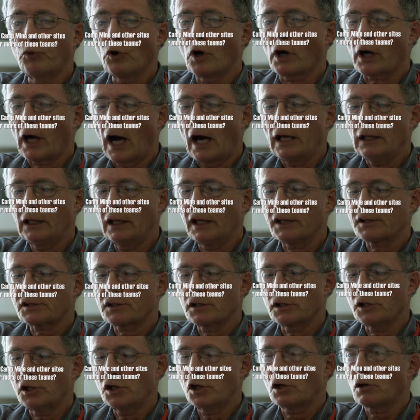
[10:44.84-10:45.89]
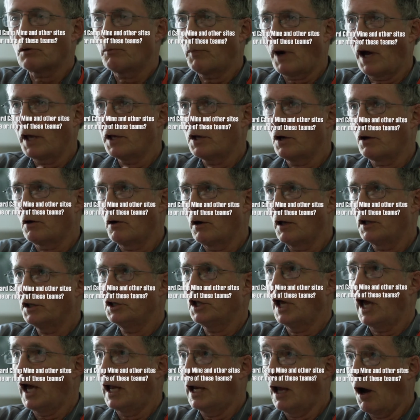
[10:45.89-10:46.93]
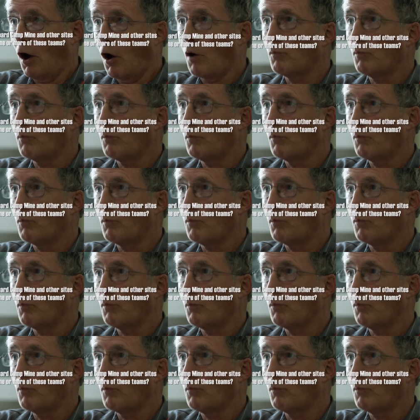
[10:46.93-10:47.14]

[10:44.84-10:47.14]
book, I list year by year, and